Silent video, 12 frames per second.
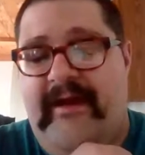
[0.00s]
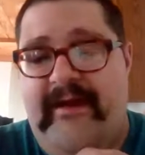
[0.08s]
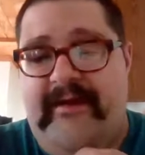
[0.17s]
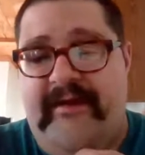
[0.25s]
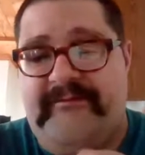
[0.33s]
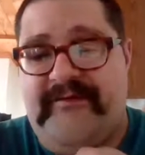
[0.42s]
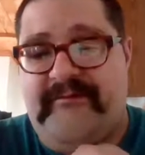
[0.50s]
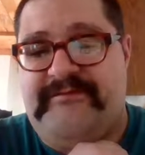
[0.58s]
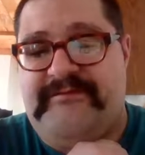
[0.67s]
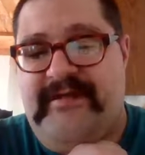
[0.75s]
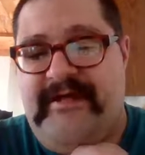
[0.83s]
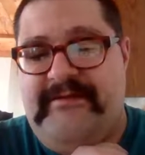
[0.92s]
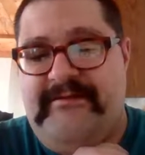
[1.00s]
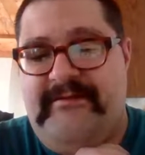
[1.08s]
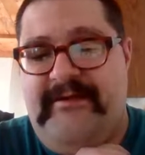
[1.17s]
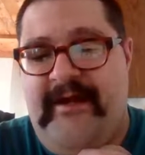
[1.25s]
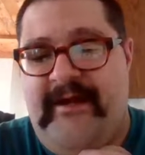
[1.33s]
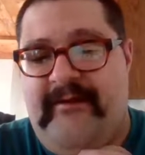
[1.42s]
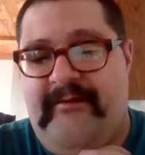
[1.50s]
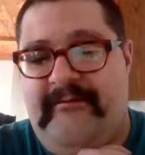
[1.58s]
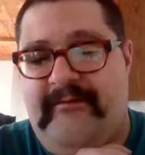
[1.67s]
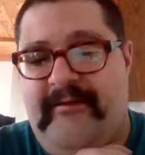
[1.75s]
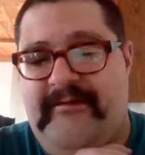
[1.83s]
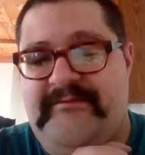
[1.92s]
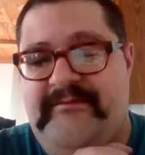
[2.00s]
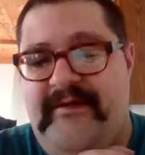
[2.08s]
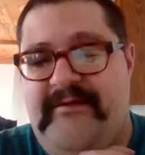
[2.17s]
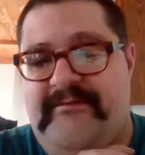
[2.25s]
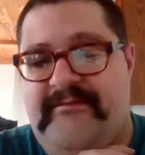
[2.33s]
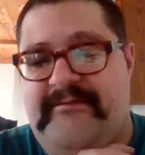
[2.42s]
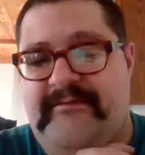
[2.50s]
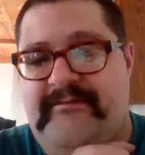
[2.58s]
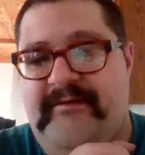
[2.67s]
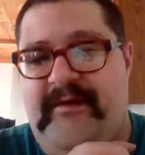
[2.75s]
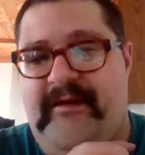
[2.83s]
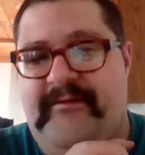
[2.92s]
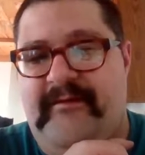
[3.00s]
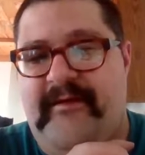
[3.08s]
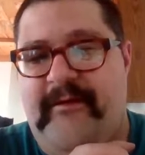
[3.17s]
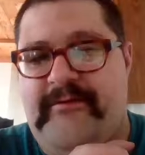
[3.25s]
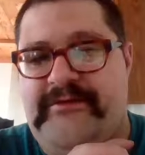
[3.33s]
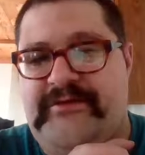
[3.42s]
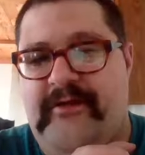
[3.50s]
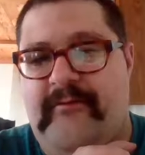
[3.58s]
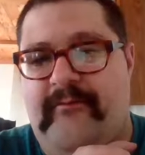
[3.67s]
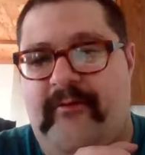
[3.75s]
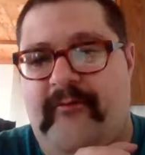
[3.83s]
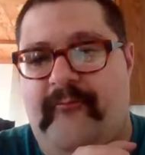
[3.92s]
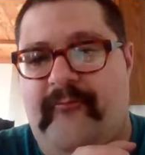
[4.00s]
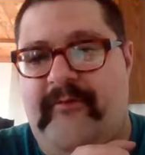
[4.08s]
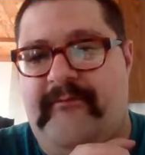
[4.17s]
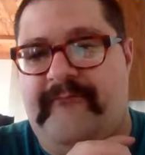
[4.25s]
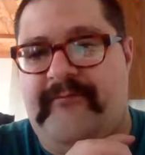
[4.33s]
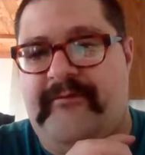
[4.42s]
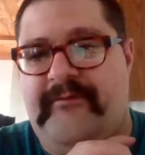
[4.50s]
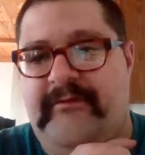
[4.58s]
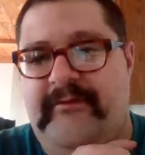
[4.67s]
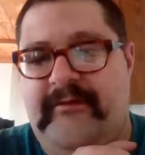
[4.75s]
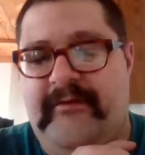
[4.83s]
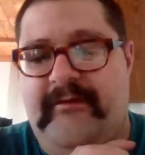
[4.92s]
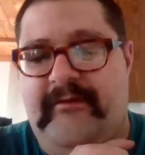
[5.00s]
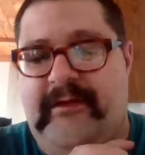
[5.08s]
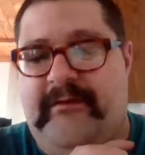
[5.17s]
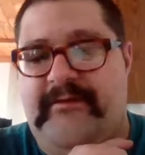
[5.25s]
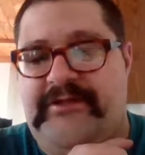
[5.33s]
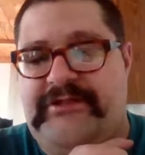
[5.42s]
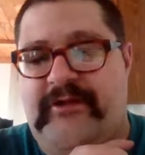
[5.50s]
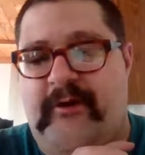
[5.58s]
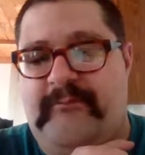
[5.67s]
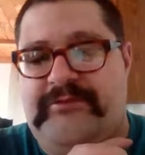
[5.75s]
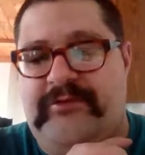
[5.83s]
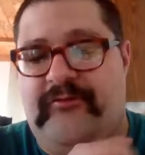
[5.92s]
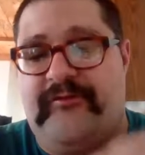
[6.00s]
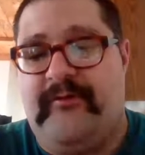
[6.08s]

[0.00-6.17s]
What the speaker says: and as I've stated again, I stated this, I think, on one of the Larry Sharpe shows.